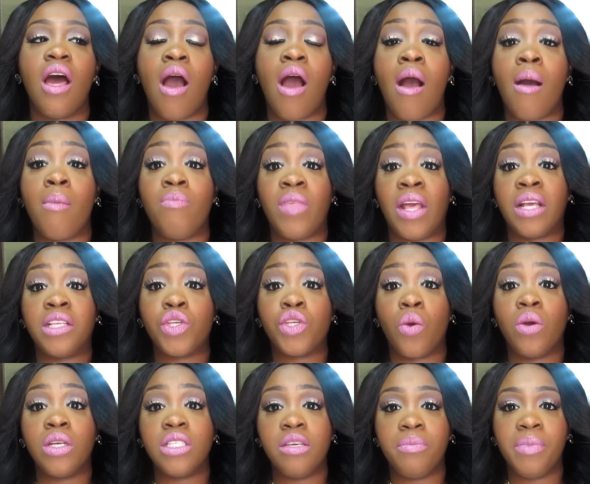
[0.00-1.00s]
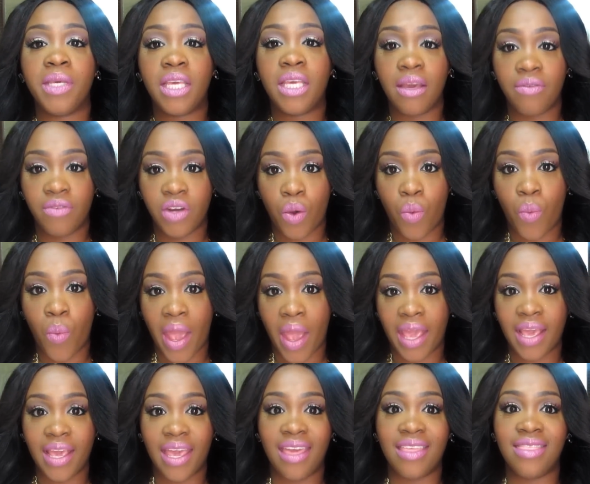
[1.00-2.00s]
um, that's going to be given
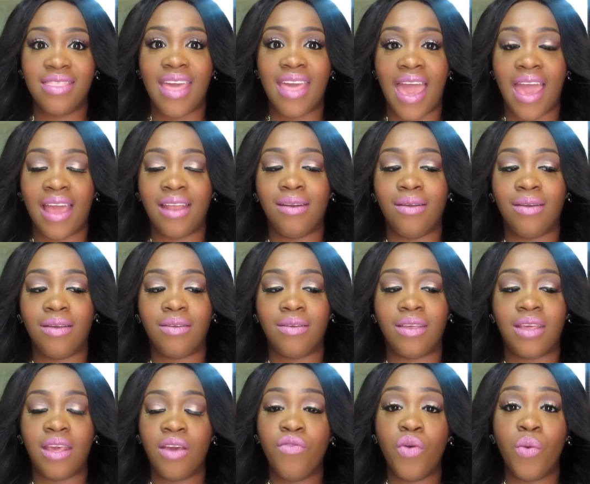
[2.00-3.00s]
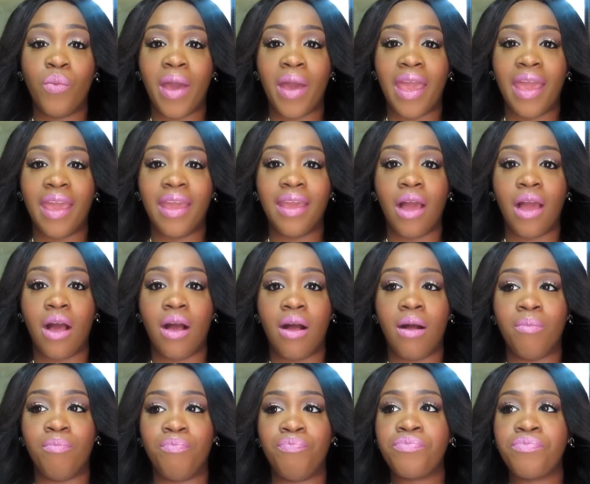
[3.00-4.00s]
away in that giveaway.
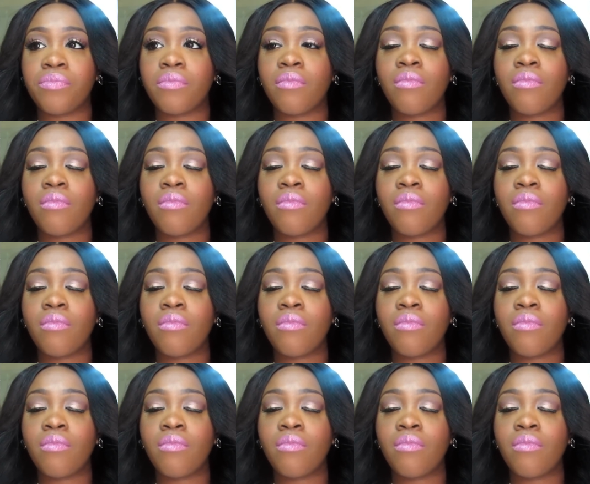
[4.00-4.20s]
Um,